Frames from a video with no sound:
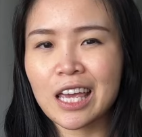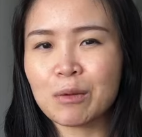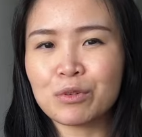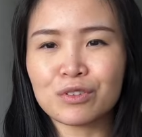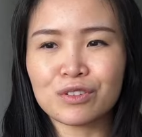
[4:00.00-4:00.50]

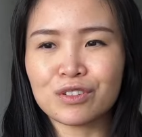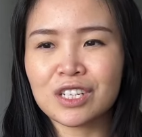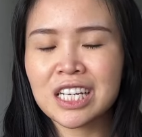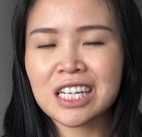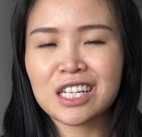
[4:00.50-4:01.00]

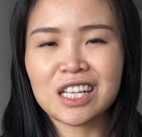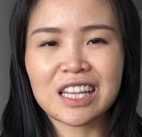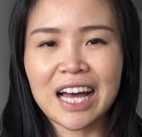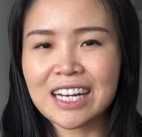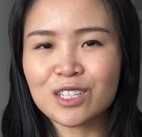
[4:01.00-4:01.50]
cable
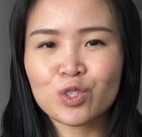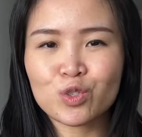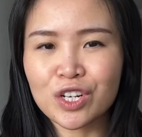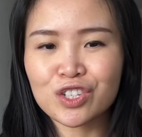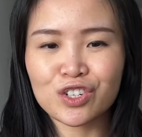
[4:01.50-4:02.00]
lattice
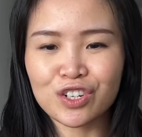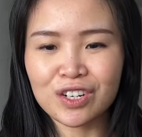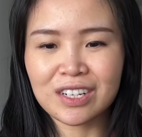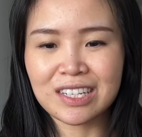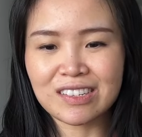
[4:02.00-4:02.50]

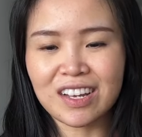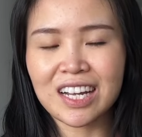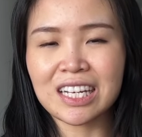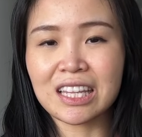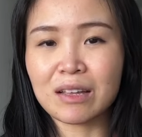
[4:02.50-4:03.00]
structure
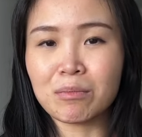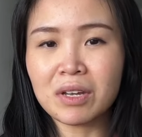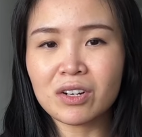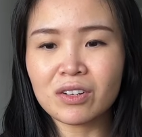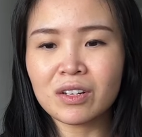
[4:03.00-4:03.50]
design in the
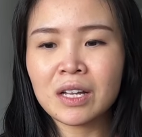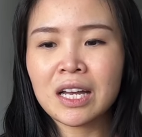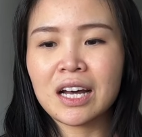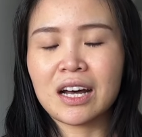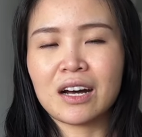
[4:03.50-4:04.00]
middle
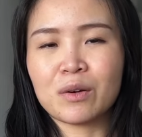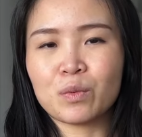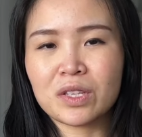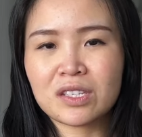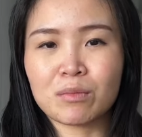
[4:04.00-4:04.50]

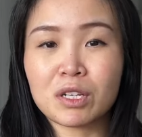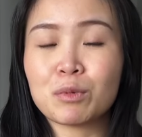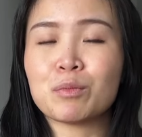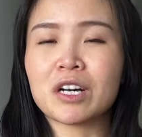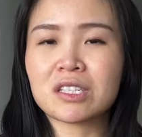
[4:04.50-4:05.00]
with some
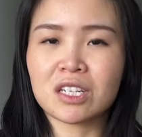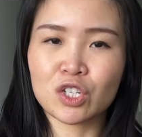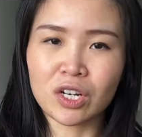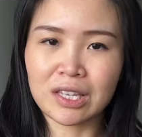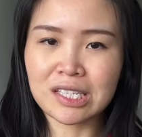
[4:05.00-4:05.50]
double moss stitch
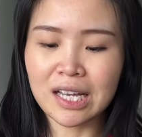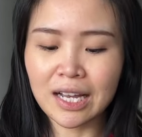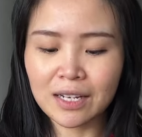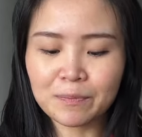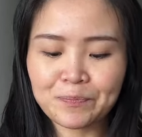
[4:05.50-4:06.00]
on the
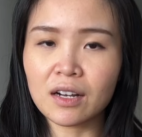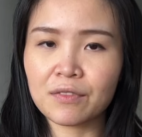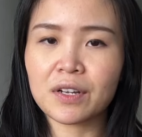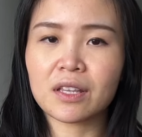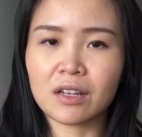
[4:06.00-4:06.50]
side
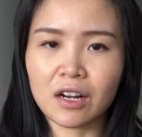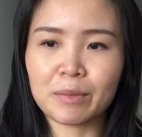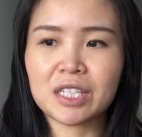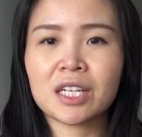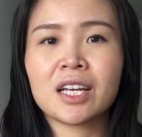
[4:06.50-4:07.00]
of the
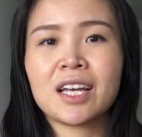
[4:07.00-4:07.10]
garment.